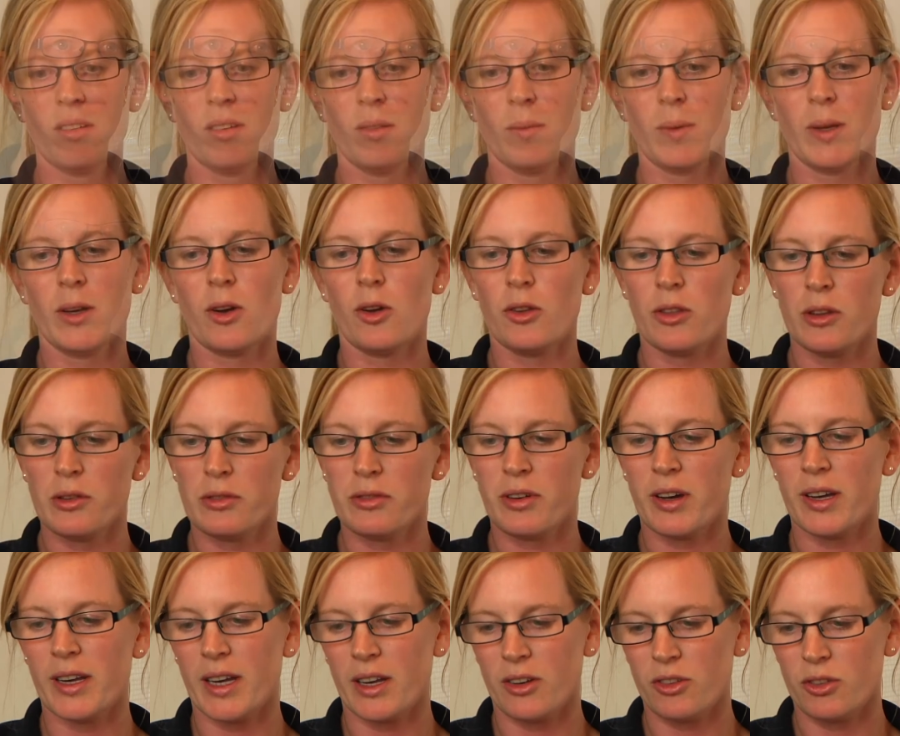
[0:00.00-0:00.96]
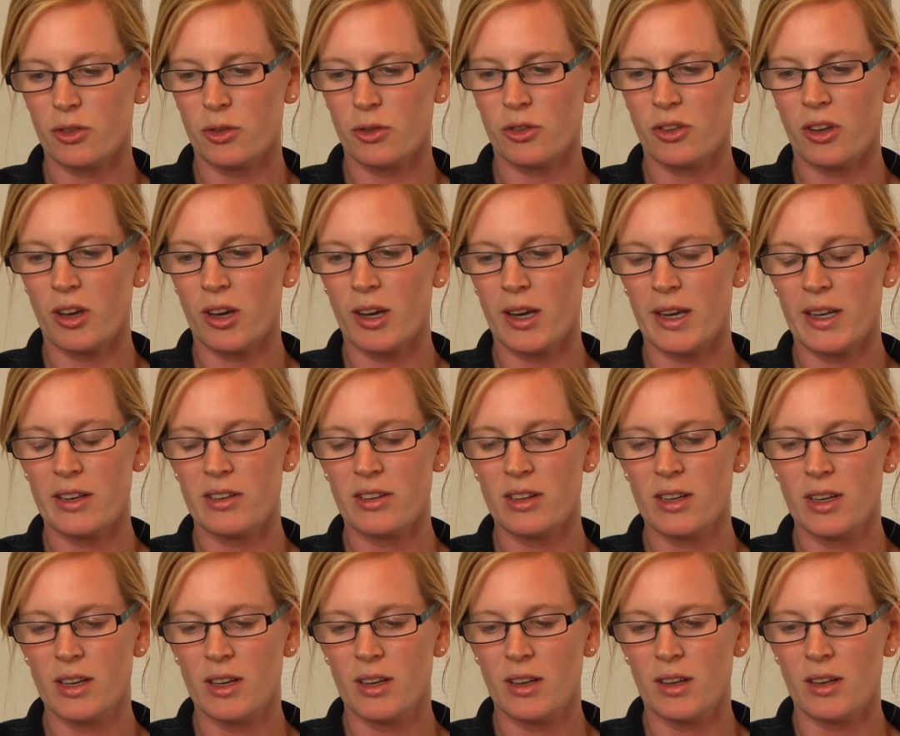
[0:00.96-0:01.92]
I mean, on the financial side,
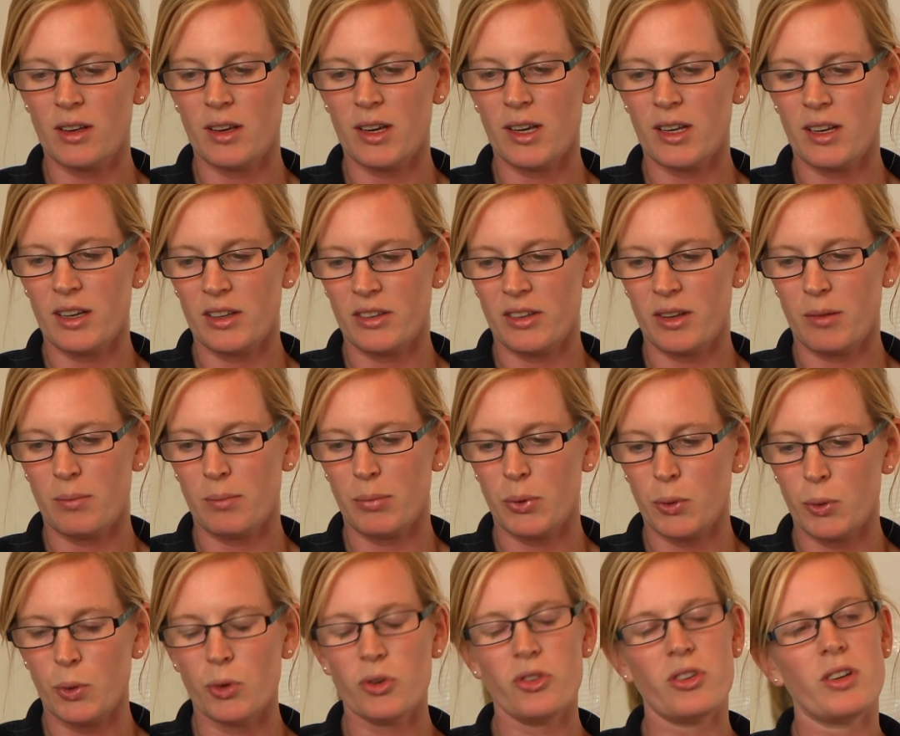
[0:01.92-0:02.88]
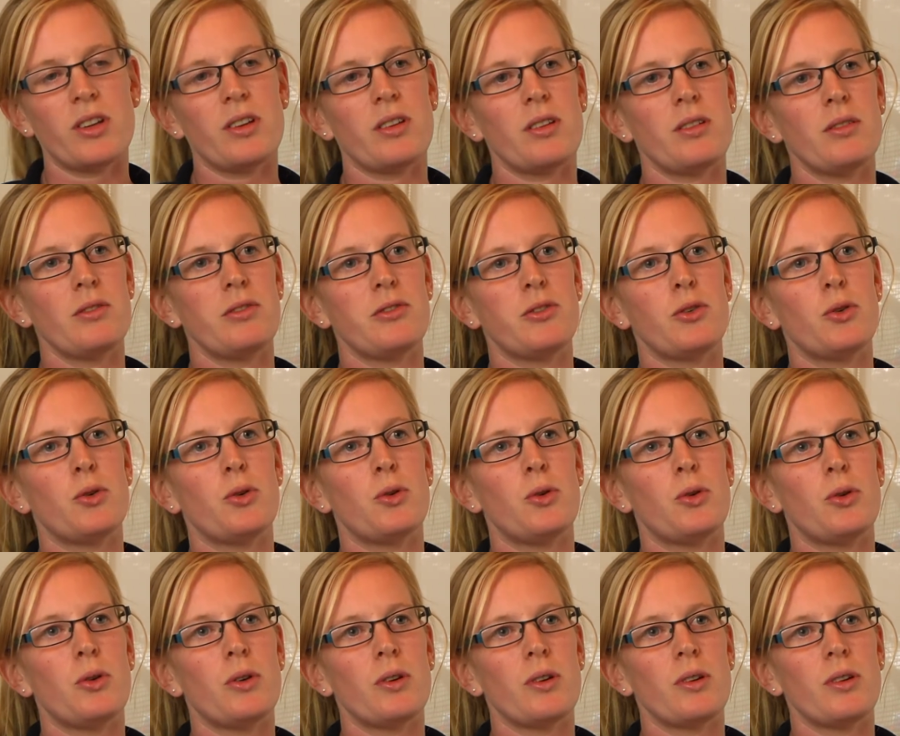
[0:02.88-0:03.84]
it is important
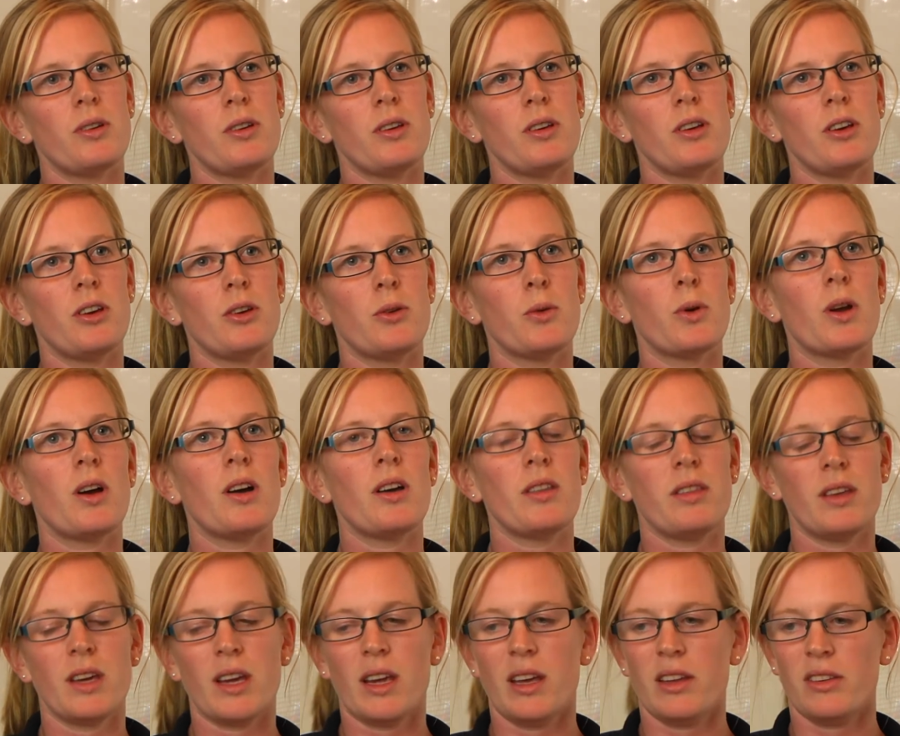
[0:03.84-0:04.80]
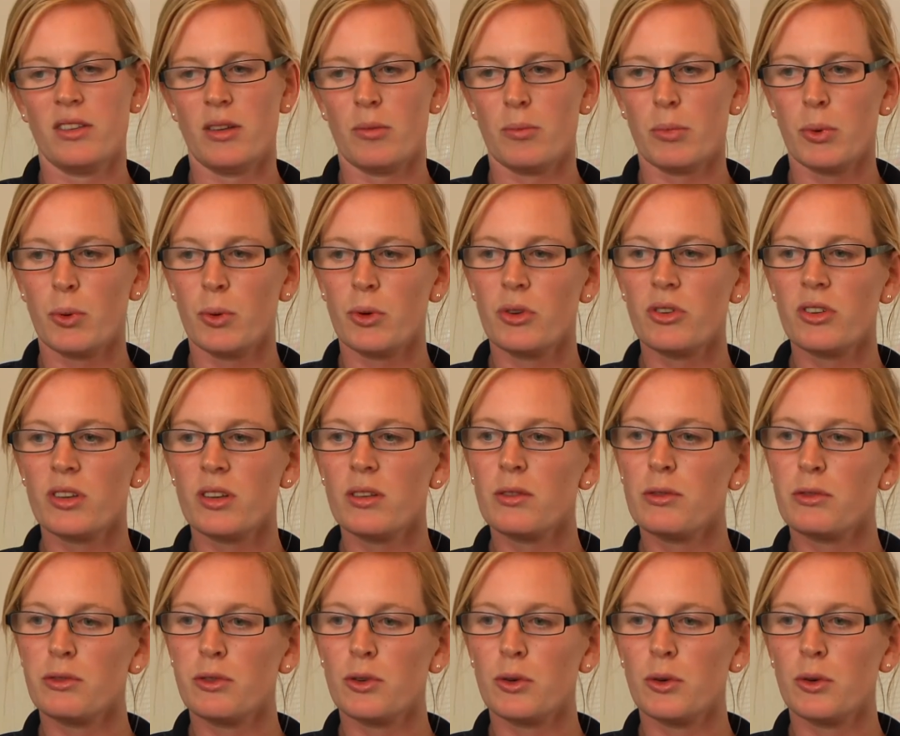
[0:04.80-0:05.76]
for you, well, I think it's
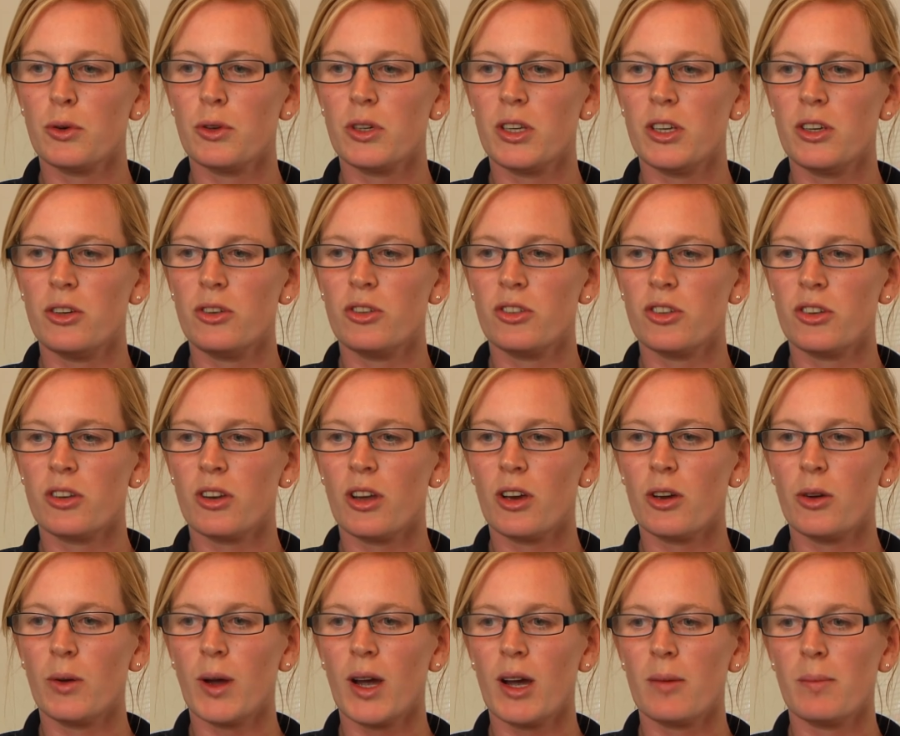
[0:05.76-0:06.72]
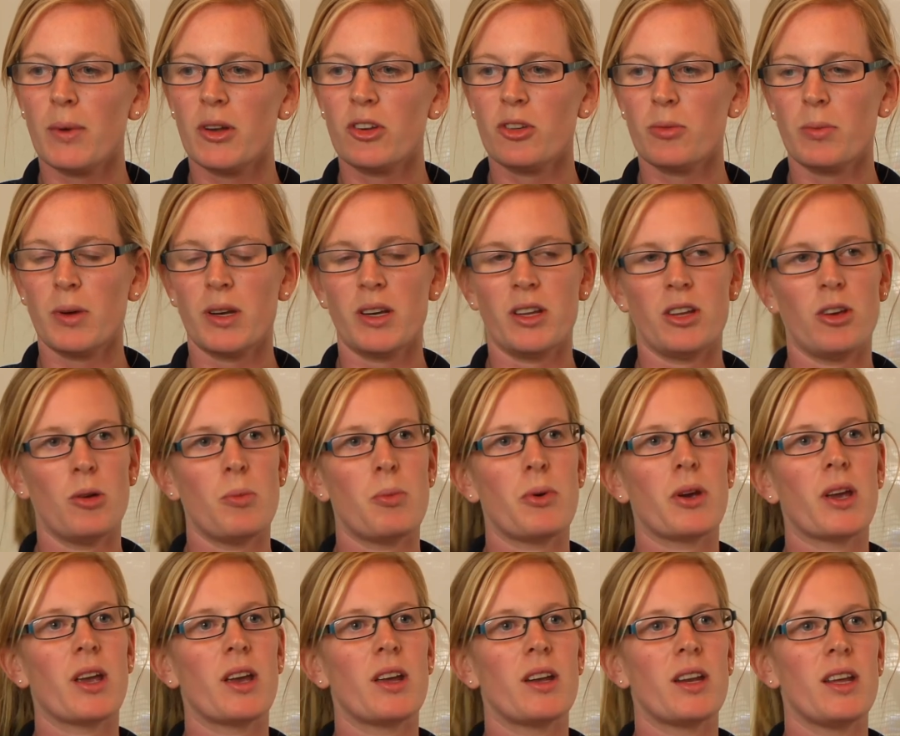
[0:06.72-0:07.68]
important for you to know how much money you're
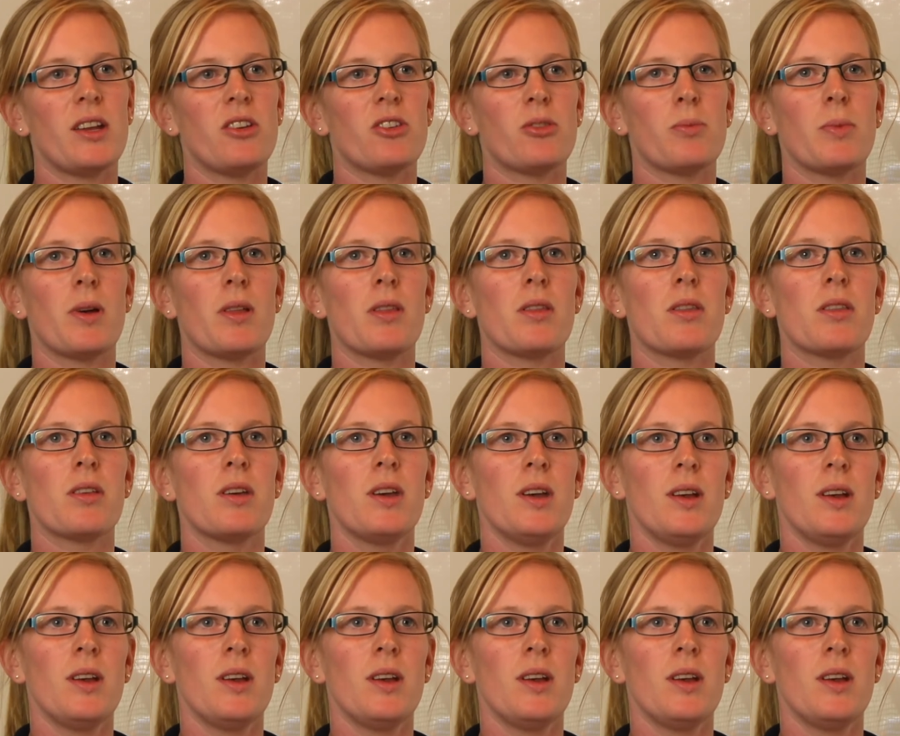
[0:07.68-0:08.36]
bringing in each month,